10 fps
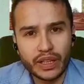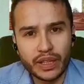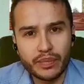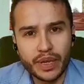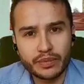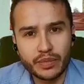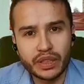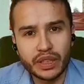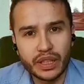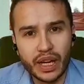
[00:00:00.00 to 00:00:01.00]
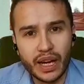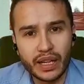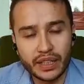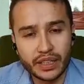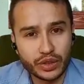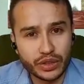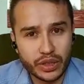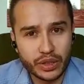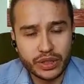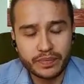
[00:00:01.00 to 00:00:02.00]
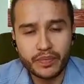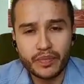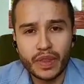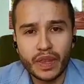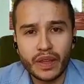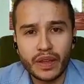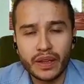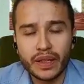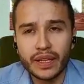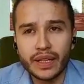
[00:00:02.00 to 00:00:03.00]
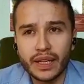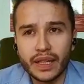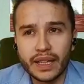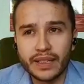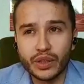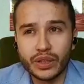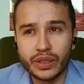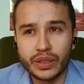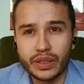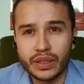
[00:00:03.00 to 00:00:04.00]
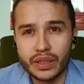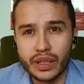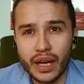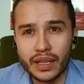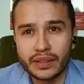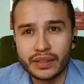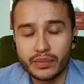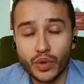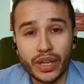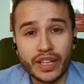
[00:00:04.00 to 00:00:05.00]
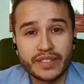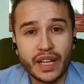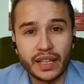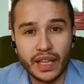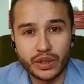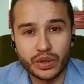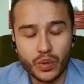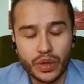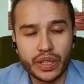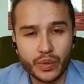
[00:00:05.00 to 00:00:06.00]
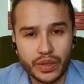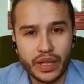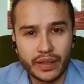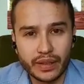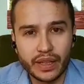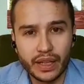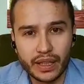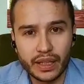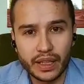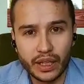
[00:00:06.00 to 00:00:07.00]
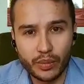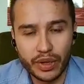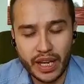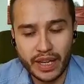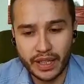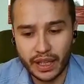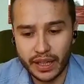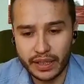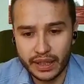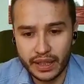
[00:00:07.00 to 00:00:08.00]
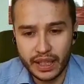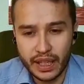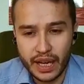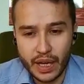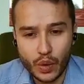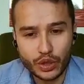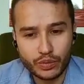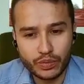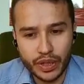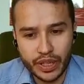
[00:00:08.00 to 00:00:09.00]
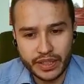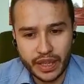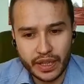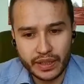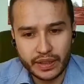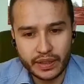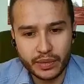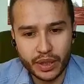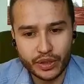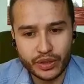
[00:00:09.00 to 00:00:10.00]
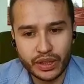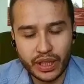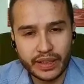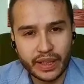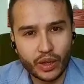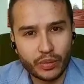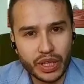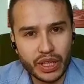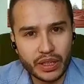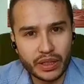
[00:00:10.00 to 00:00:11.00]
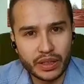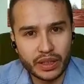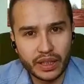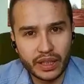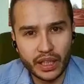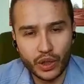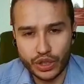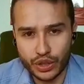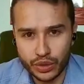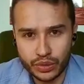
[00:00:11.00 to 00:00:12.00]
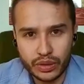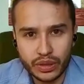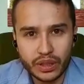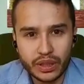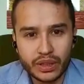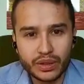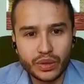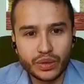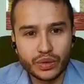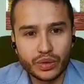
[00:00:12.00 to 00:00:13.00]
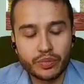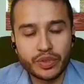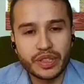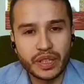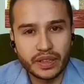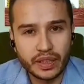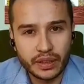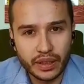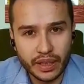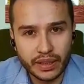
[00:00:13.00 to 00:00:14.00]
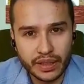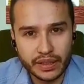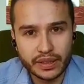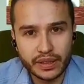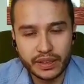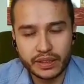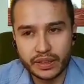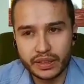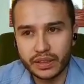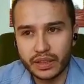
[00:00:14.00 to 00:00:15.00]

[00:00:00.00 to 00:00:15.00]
investment analyst research at Morgan Stanley, actually, working with that company as a client. And it was very excited because like the company encouraged you to represent like this